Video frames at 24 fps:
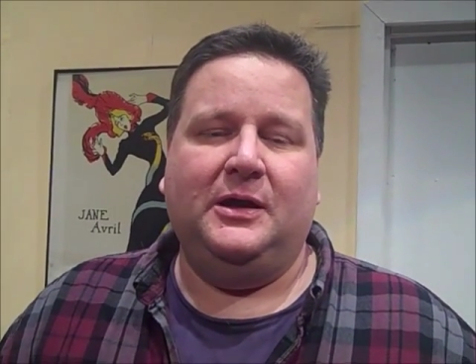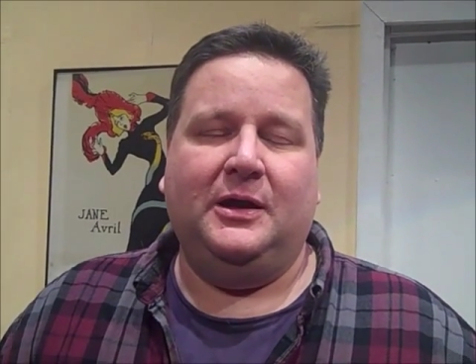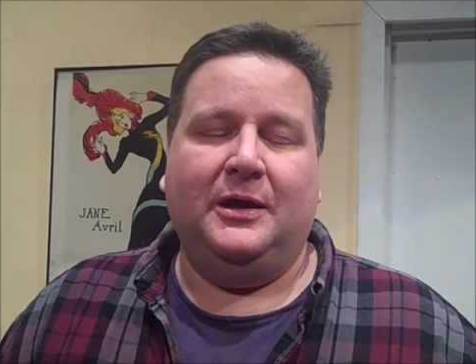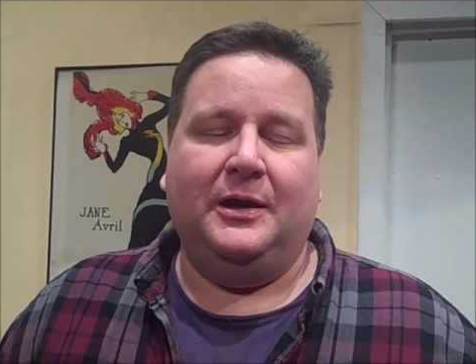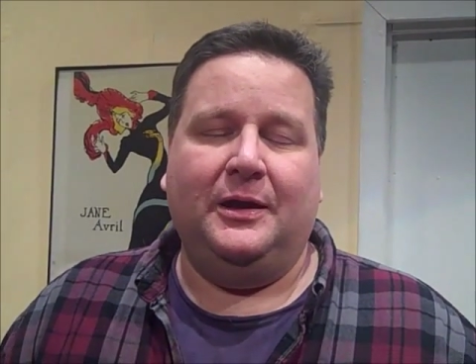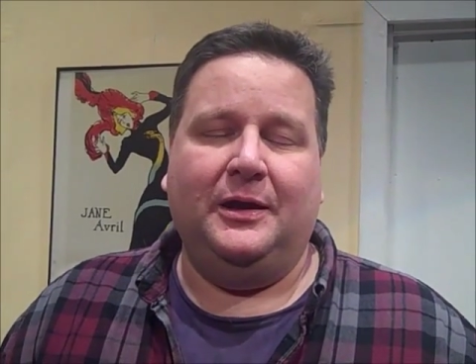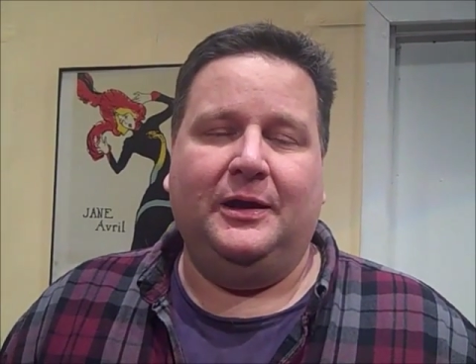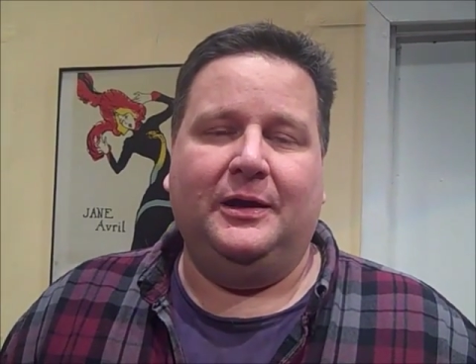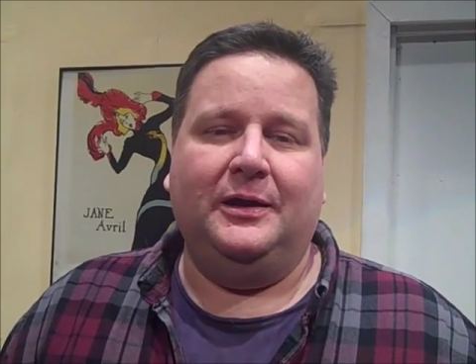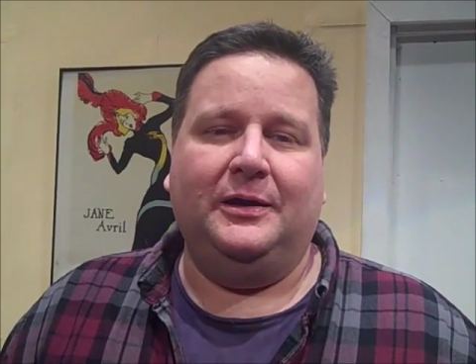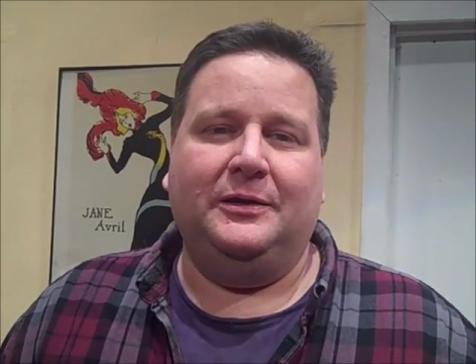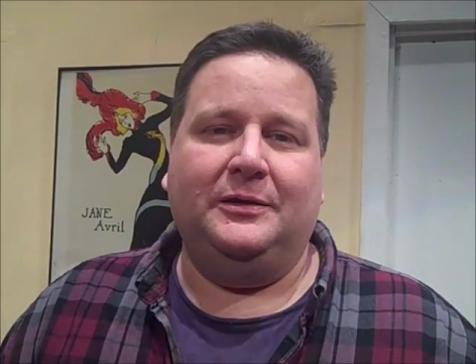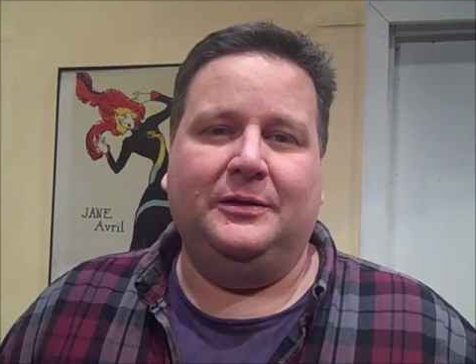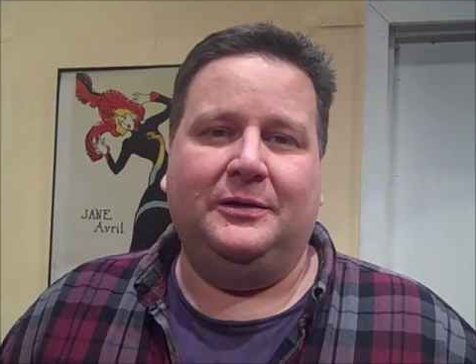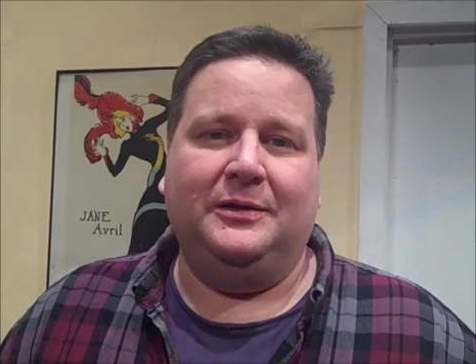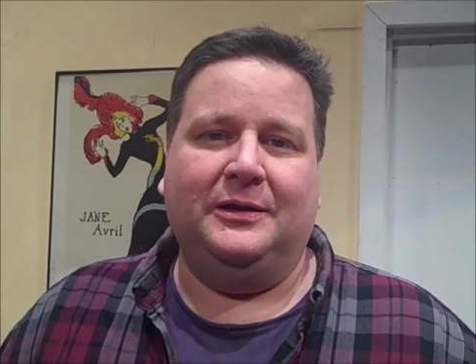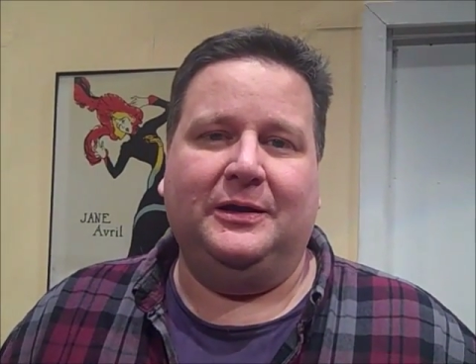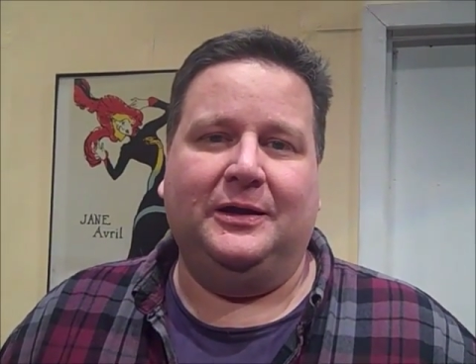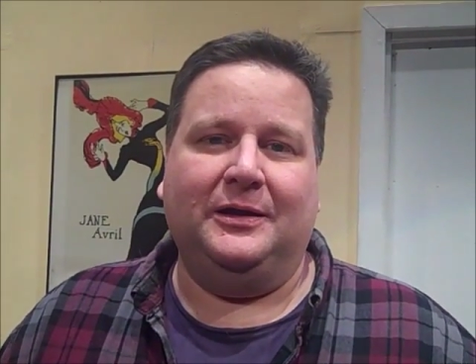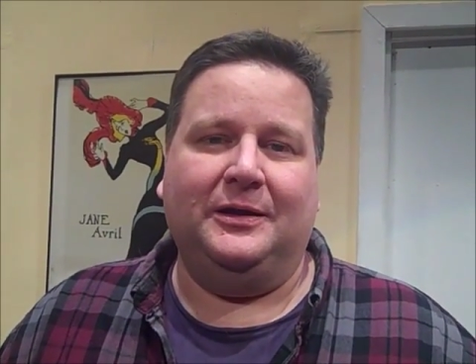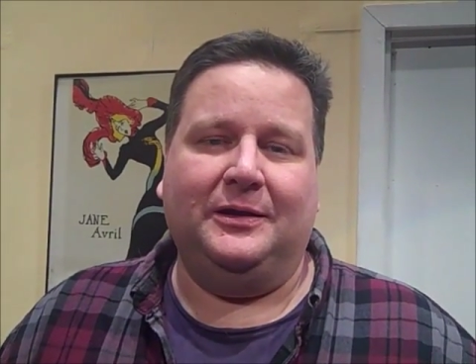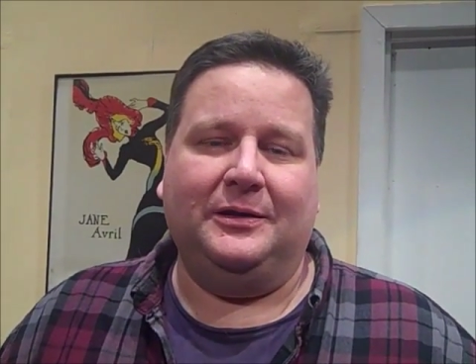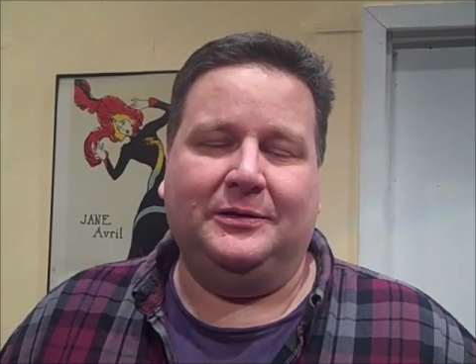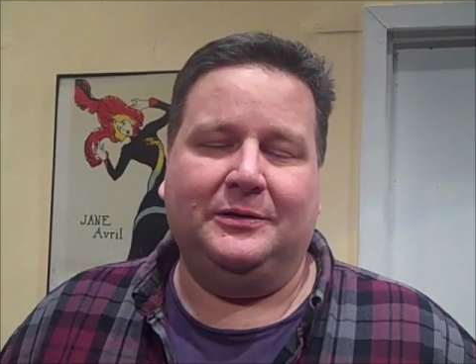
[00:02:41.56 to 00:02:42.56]
And,
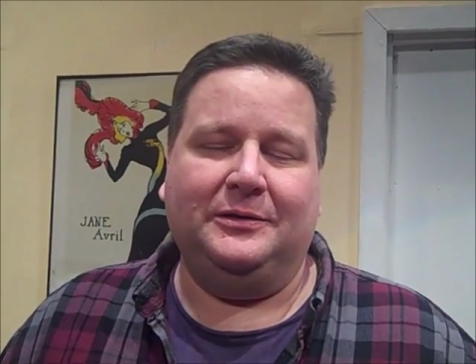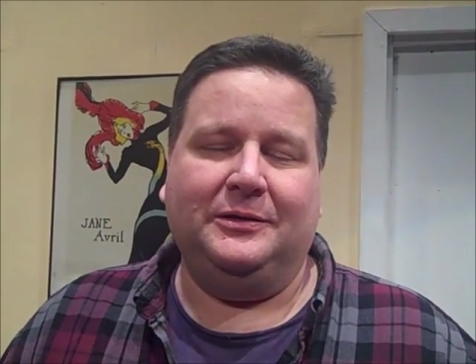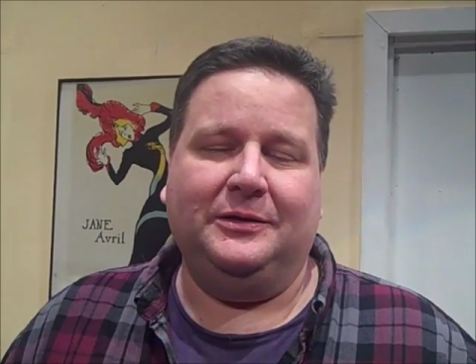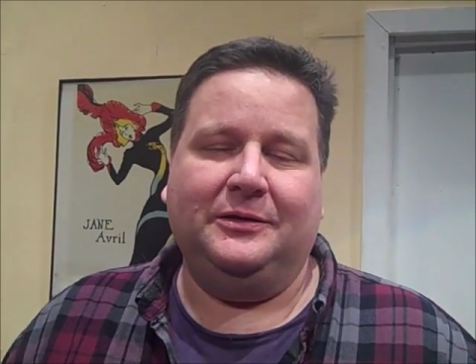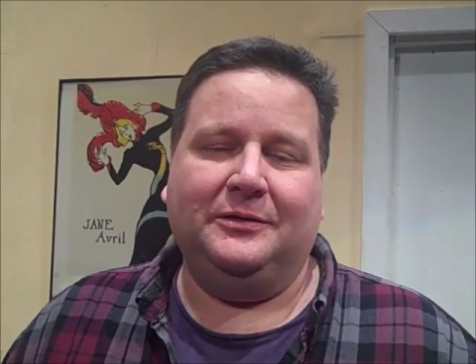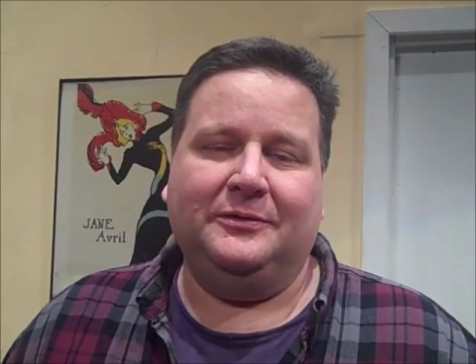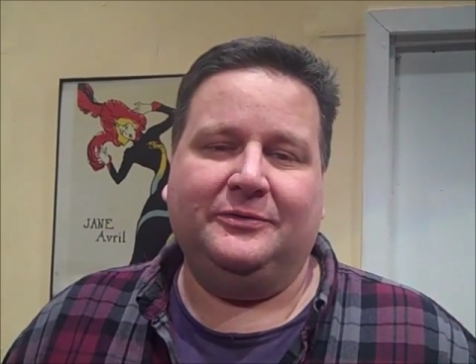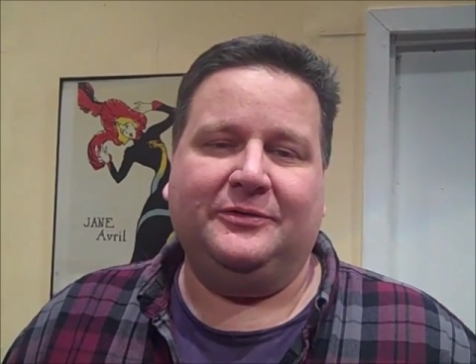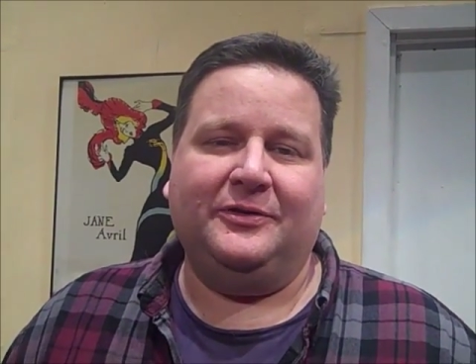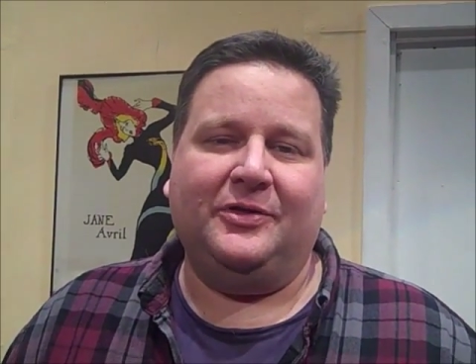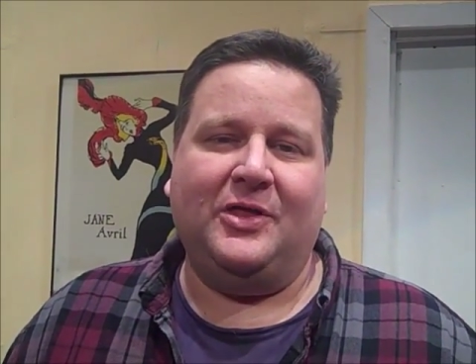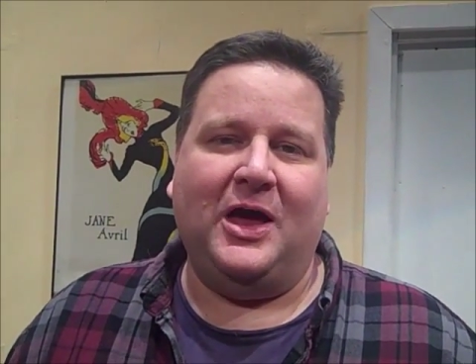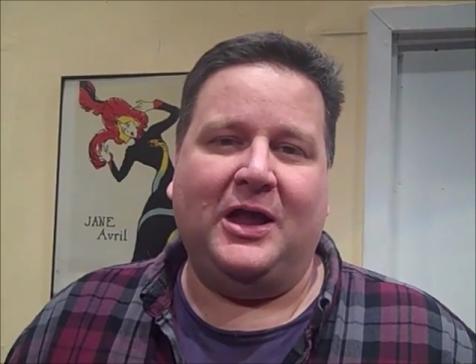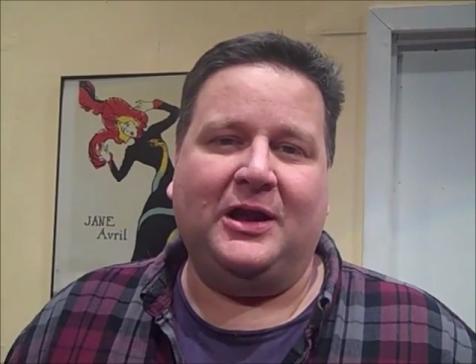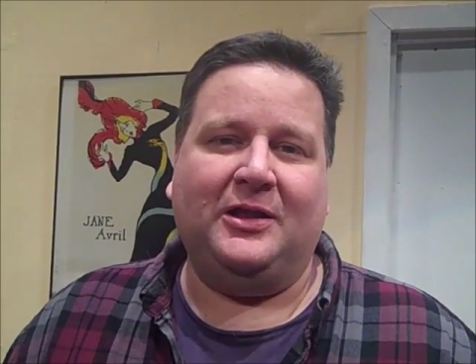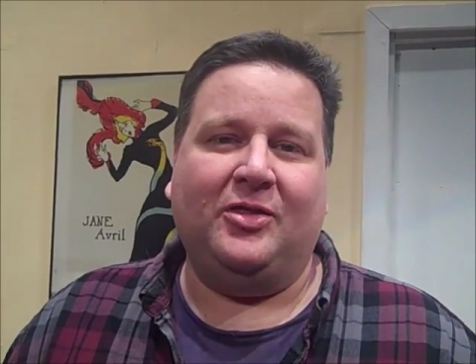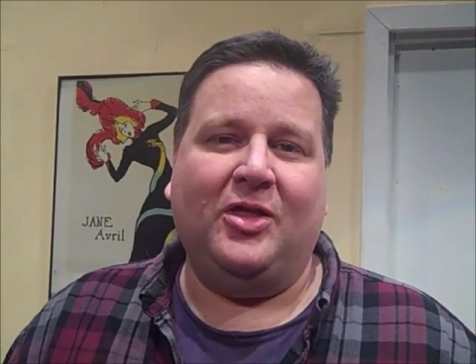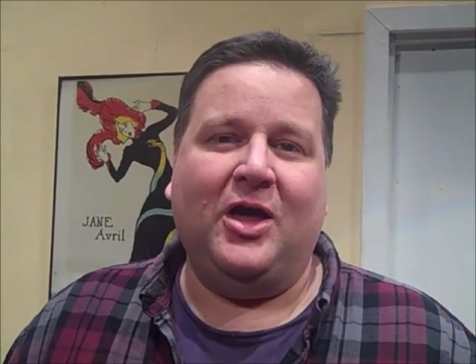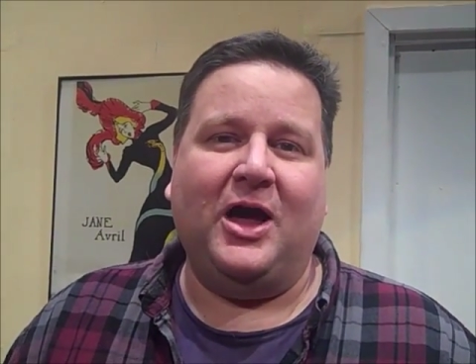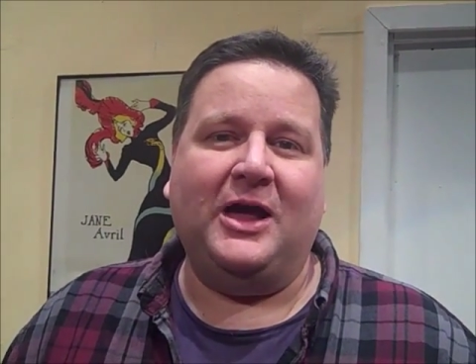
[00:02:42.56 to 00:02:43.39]
uh, you know, it's a lot of